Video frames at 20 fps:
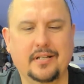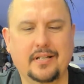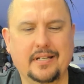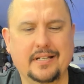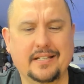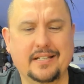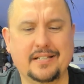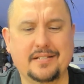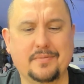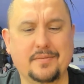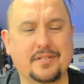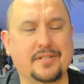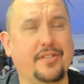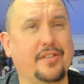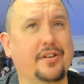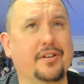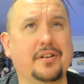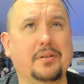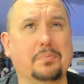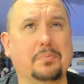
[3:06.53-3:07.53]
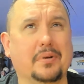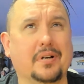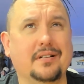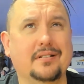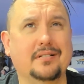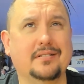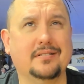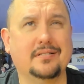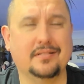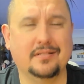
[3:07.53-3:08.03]
This was
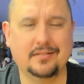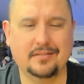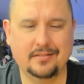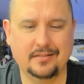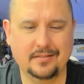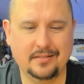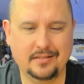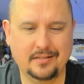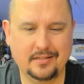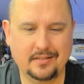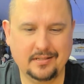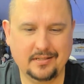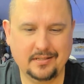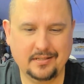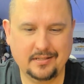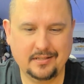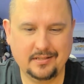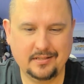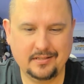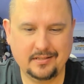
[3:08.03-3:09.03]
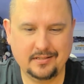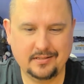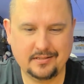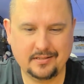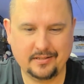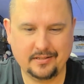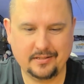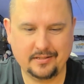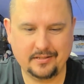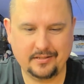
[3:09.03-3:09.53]
$30,
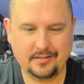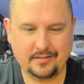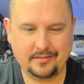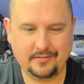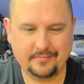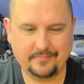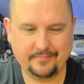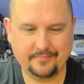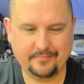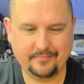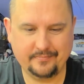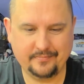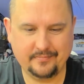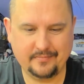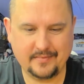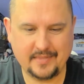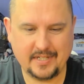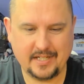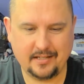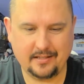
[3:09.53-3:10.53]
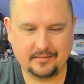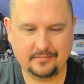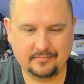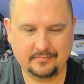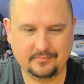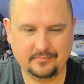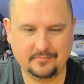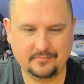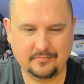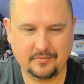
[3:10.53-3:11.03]
so yeah,
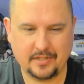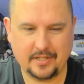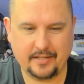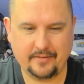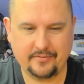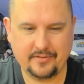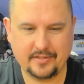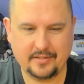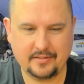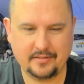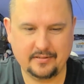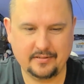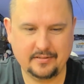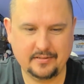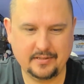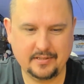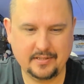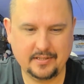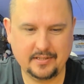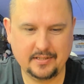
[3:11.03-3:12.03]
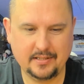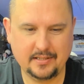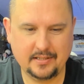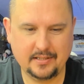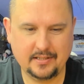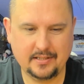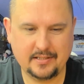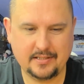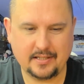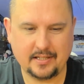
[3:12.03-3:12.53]
whatevs.
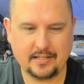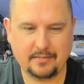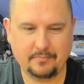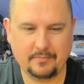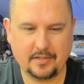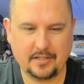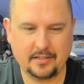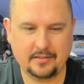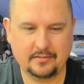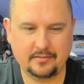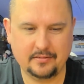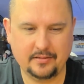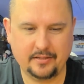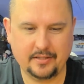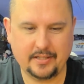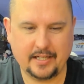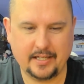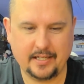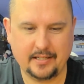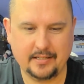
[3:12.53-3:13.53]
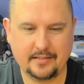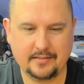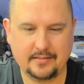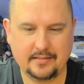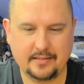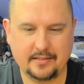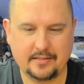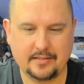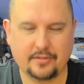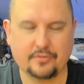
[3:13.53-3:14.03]
Second one, who
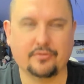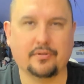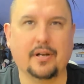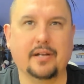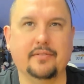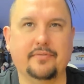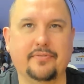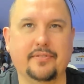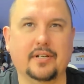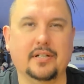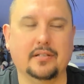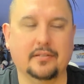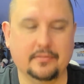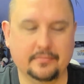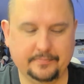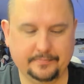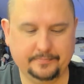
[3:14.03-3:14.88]
cares? It's a great figure.